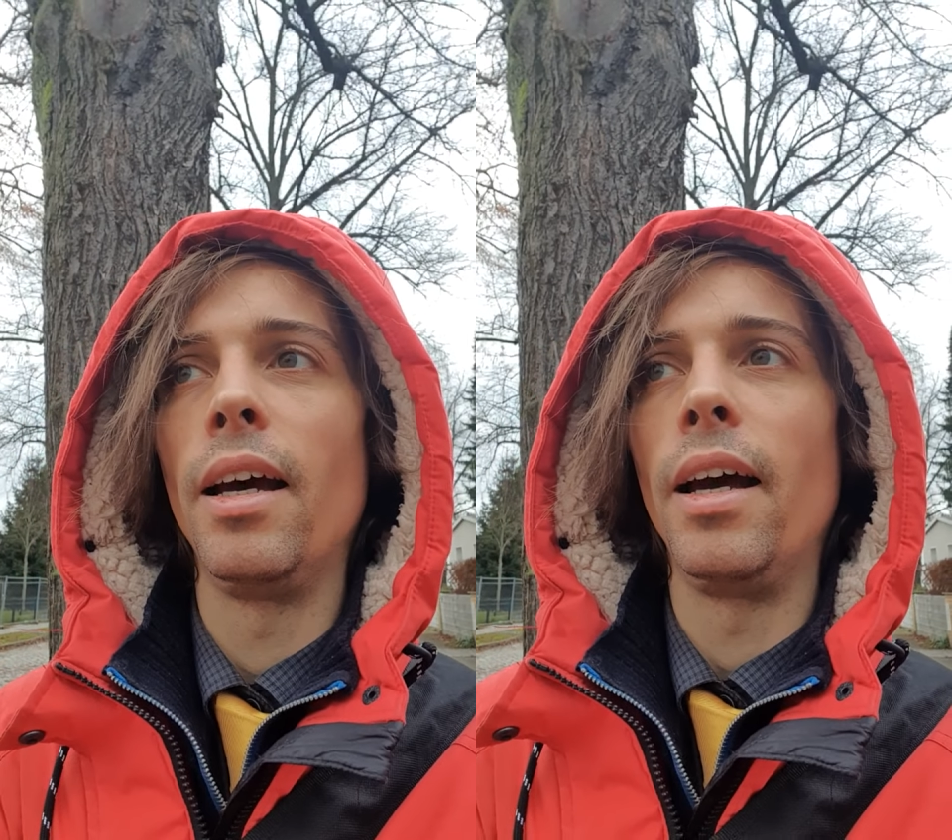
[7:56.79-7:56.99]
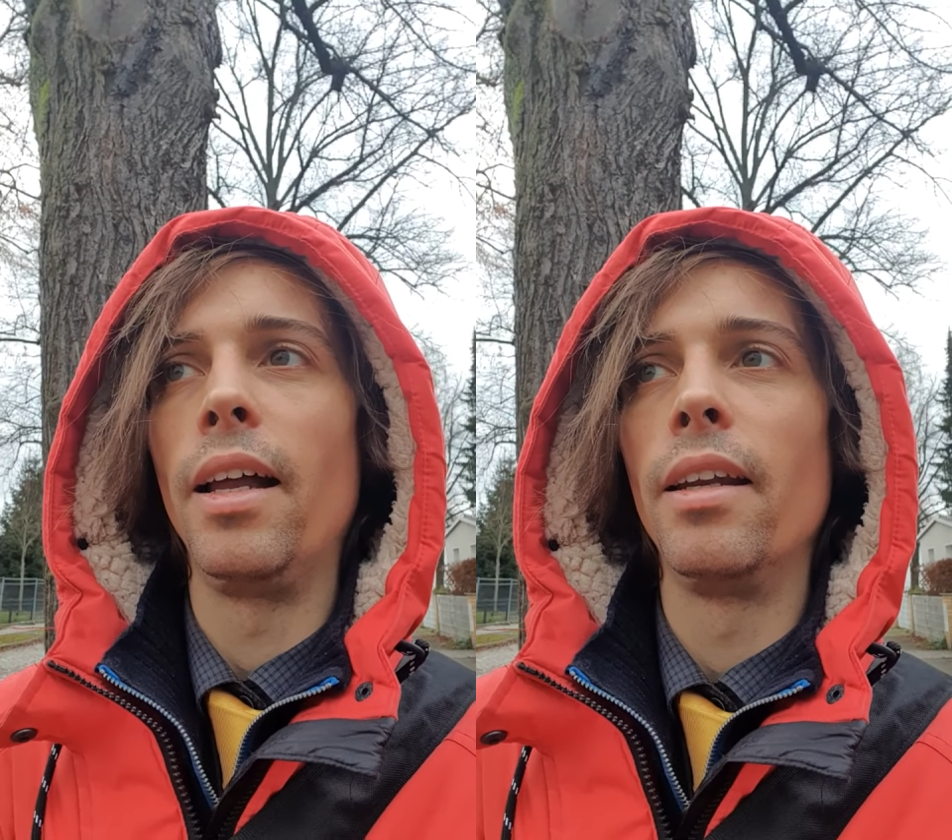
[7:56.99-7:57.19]

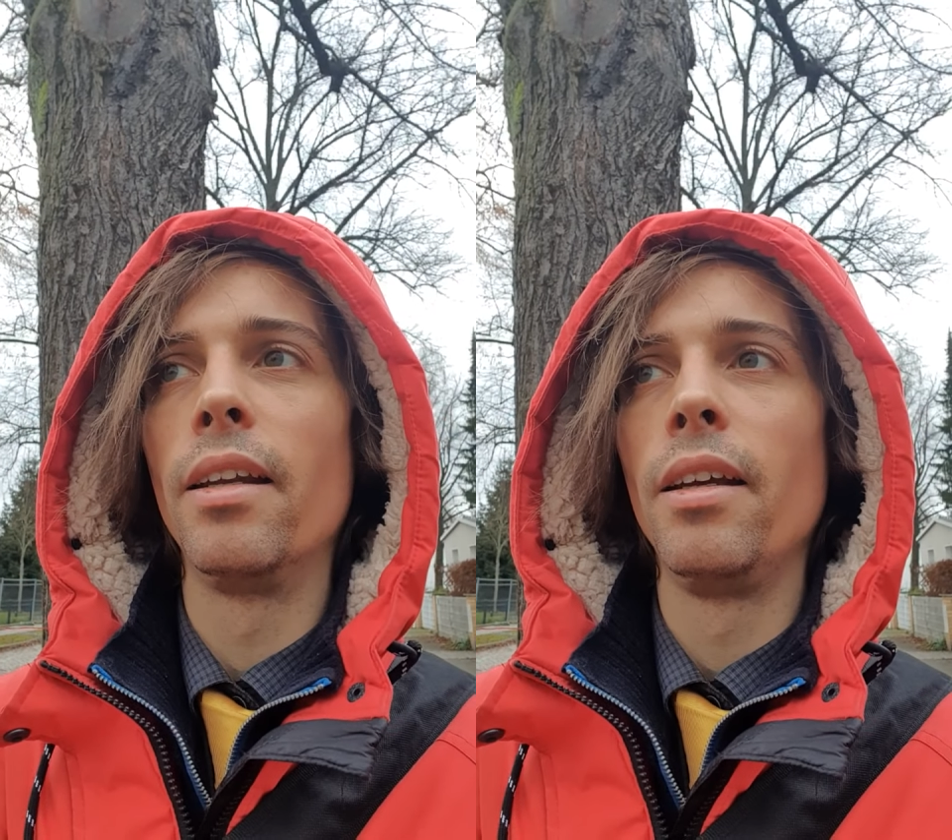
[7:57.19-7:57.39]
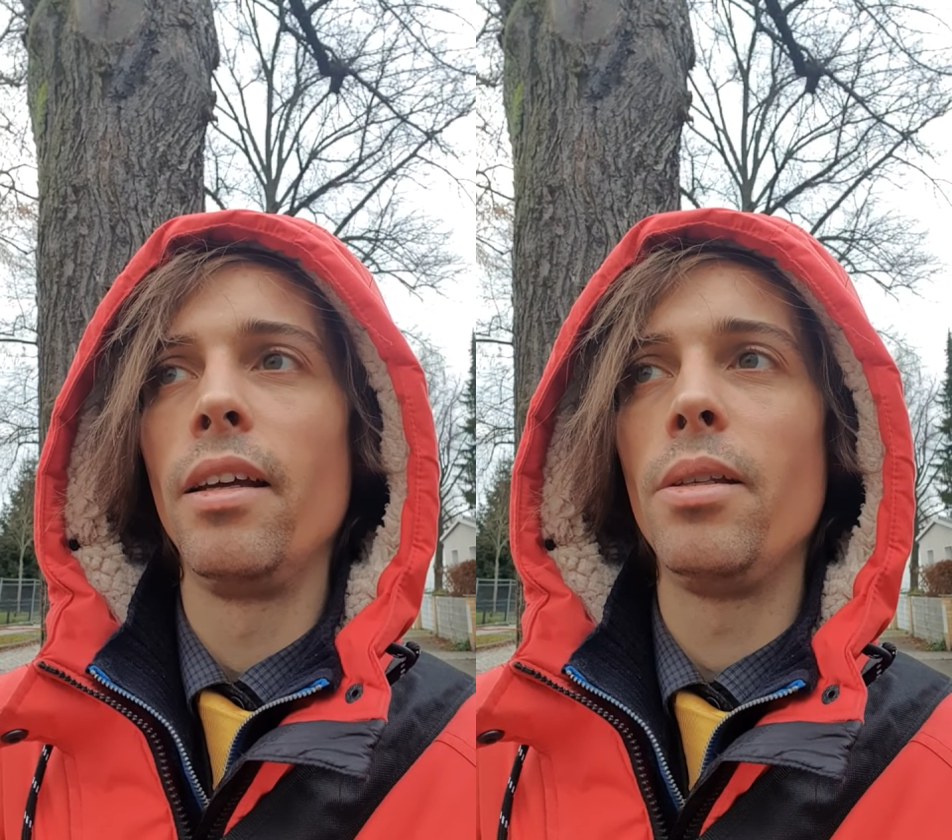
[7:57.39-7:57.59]
and
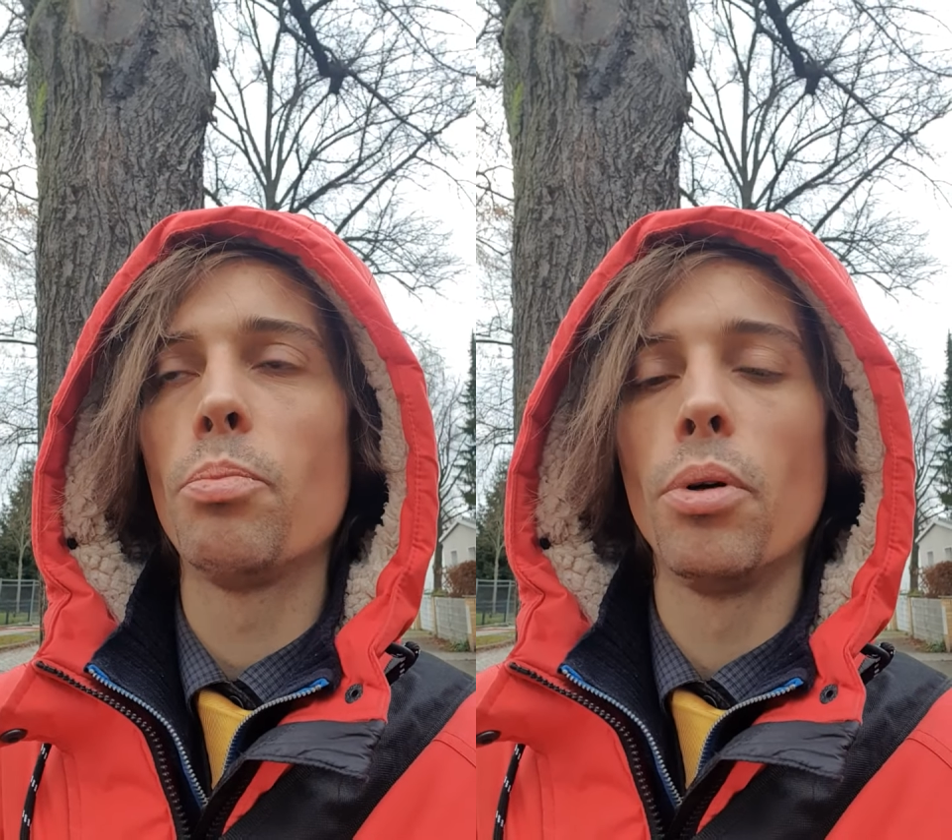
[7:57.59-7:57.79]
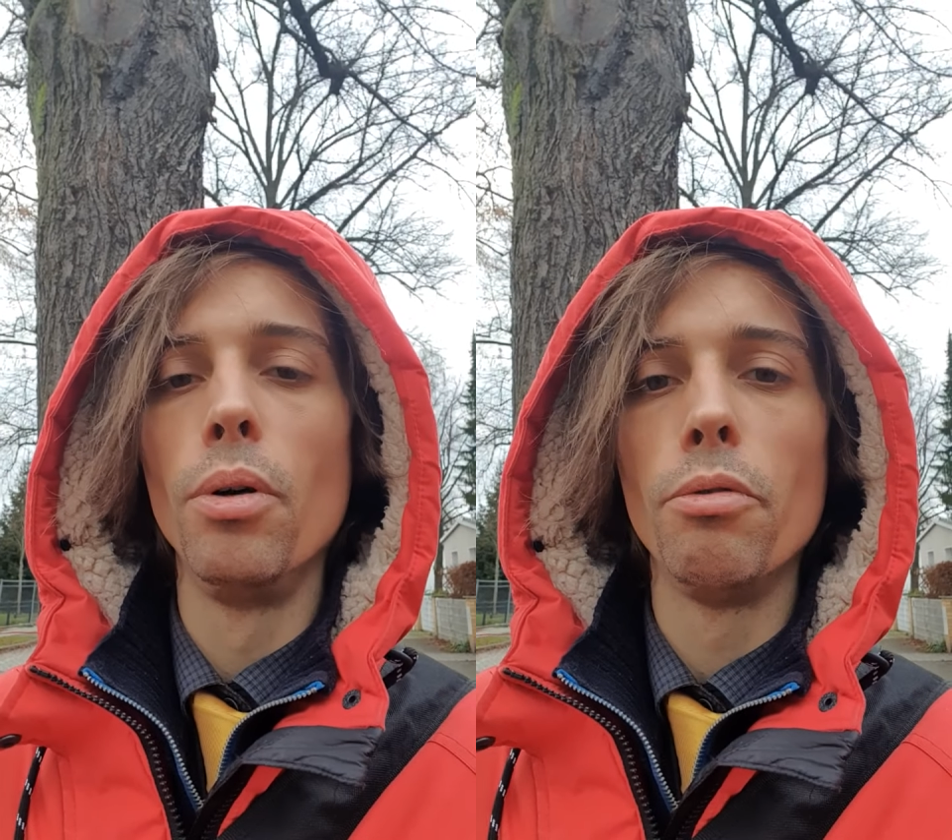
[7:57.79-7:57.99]
is
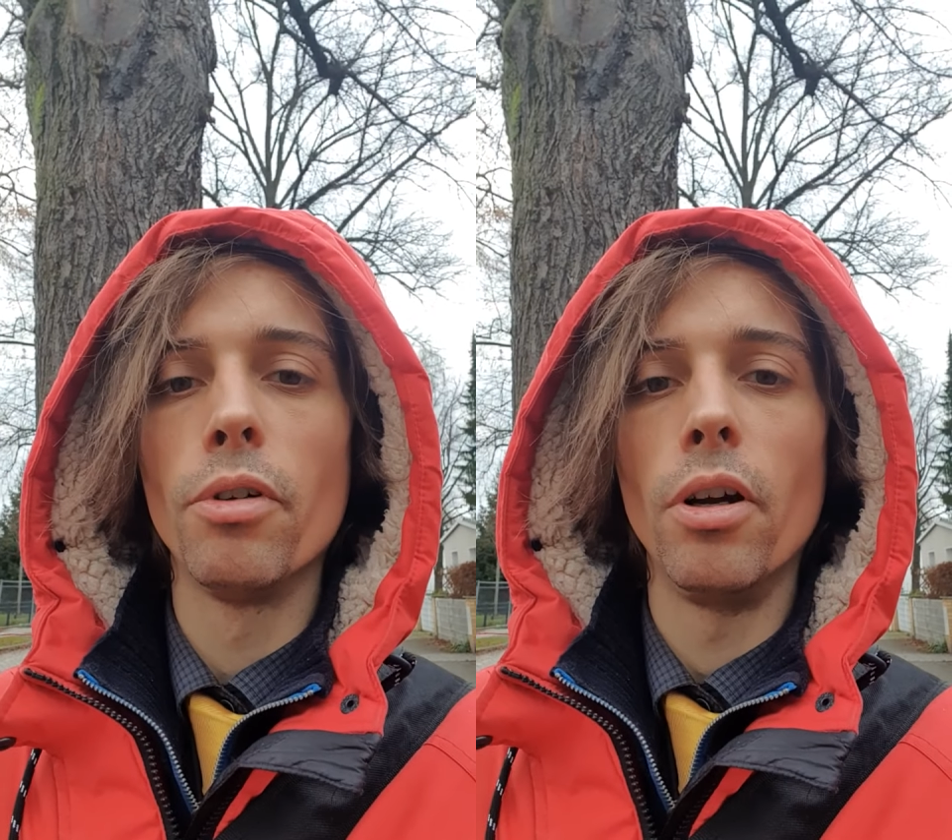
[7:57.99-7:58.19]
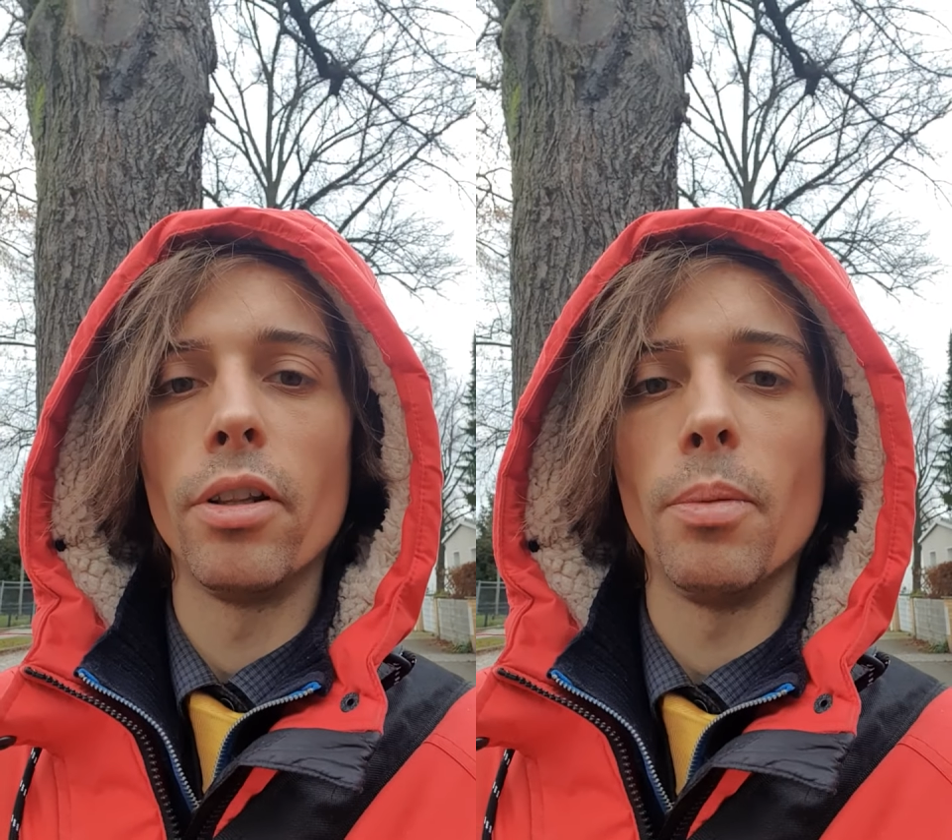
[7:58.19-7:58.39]
proven on